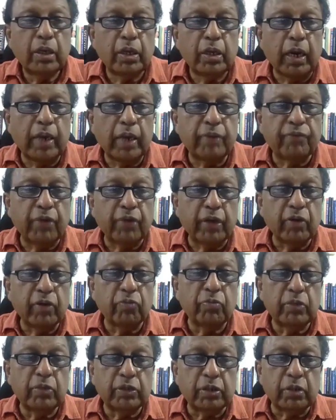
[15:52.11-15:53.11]
great friend
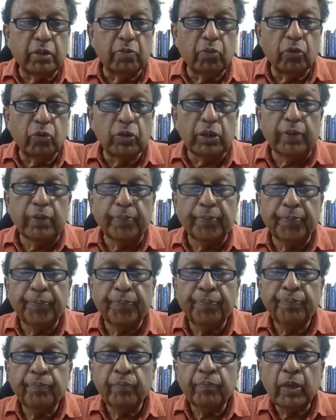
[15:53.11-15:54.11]
of Mister Modi,
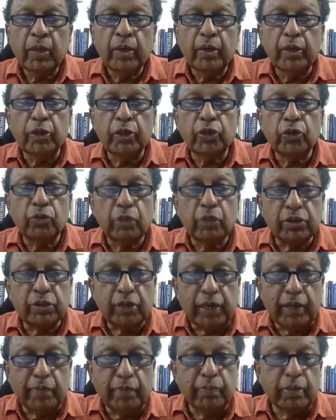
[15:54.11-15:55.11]
issued a
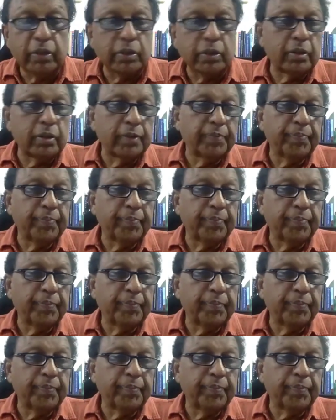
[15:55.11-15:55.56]
statement